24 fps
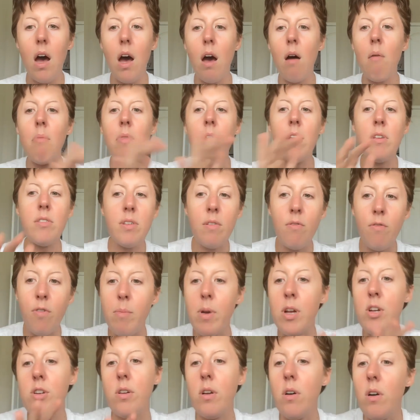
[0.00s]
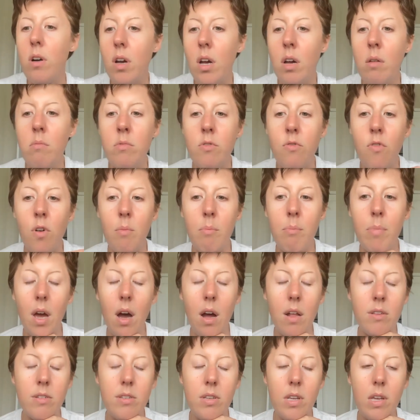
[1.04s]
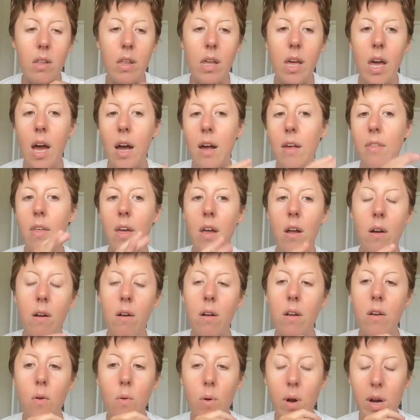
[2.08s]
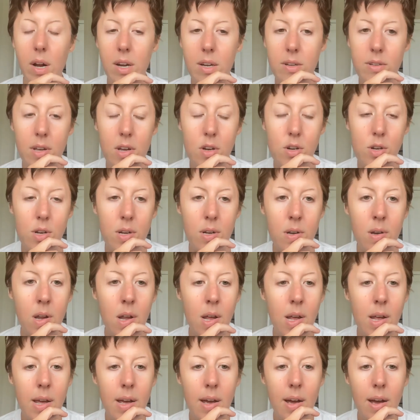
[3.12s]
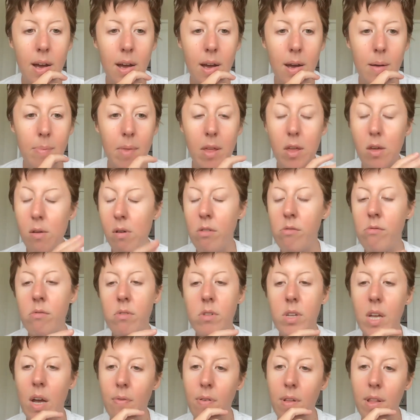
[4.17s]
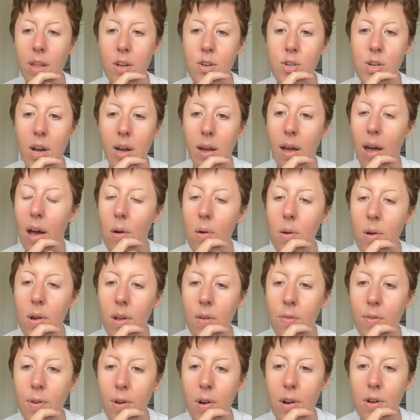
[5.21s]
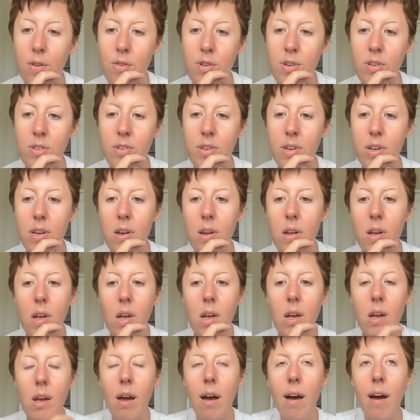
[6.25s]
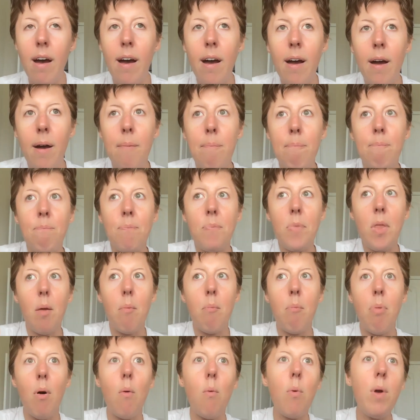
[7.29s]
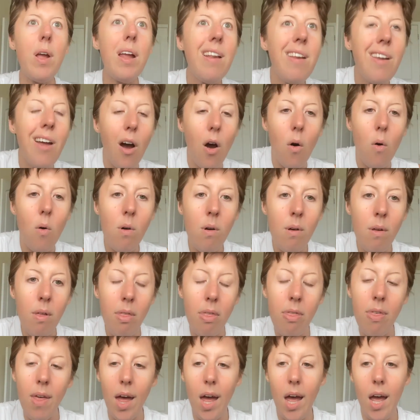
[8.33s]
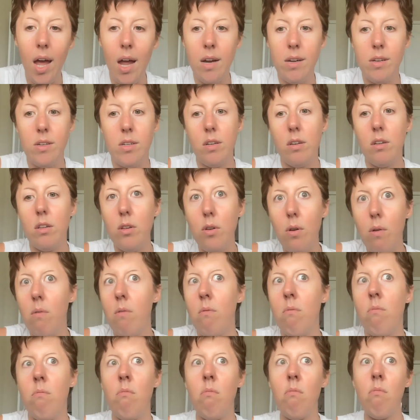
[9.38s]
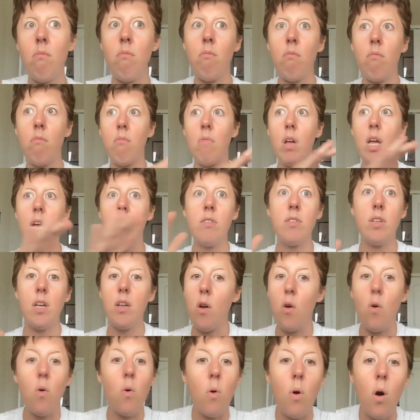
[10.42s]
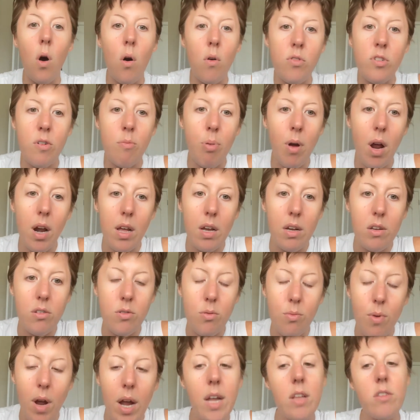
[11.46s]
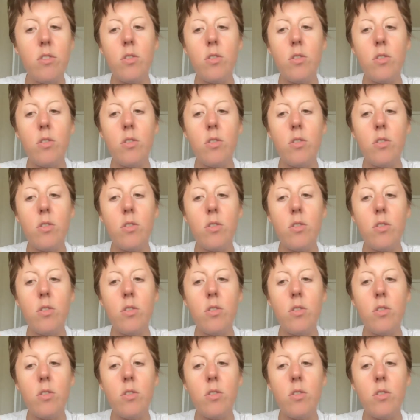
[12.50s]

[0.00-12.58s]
This information all comes from Beyond Celiac. They're an organization that you can definitely check out if you're interested. But we know that gluten is in a whole host of products, right?